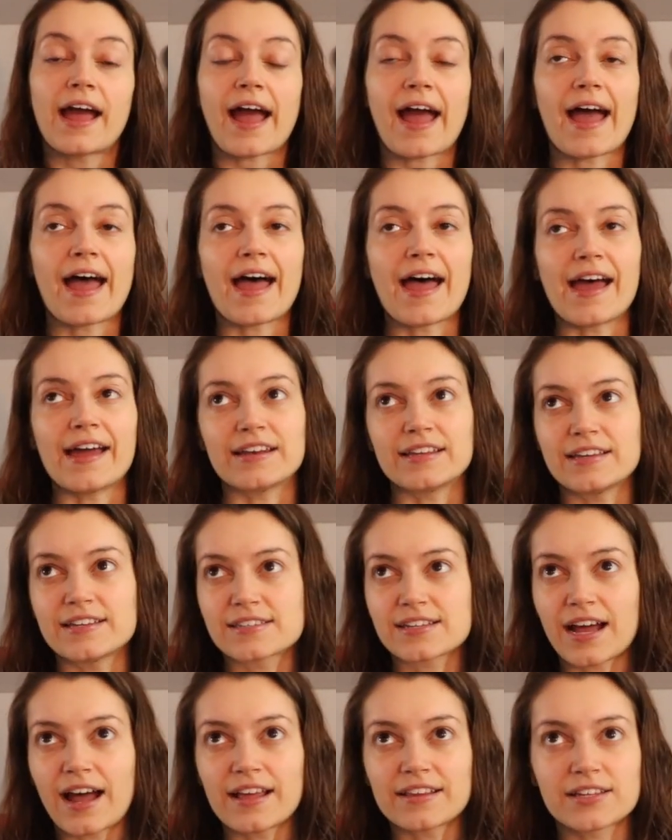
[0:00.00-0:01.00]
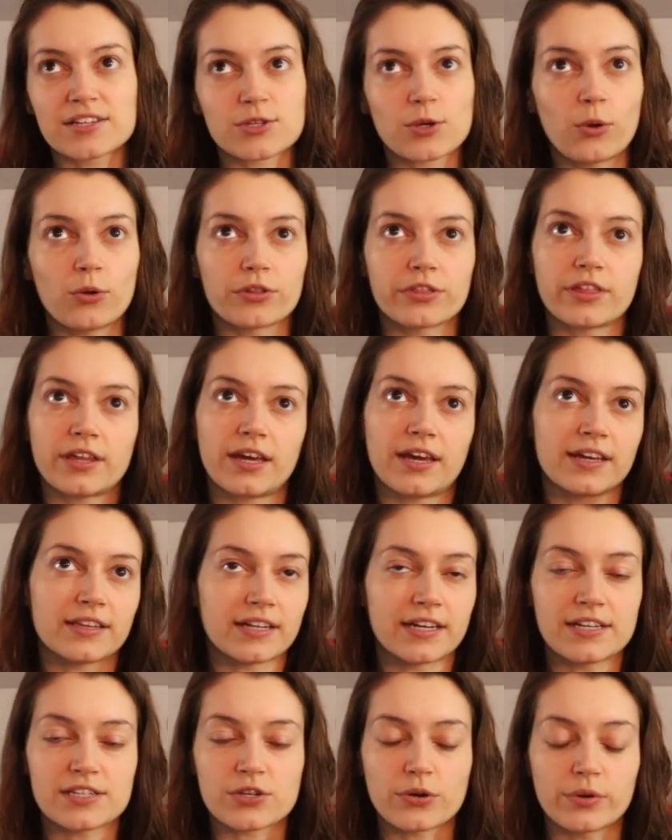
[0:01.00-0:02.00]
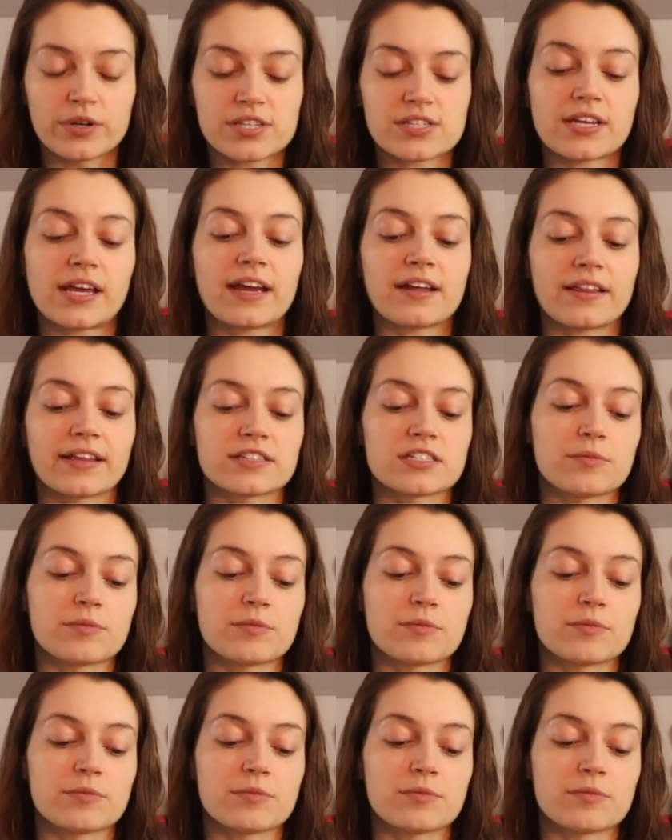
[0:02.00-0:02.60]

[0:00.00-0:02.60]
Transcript: And he's got this whole thing that he's always saying, like,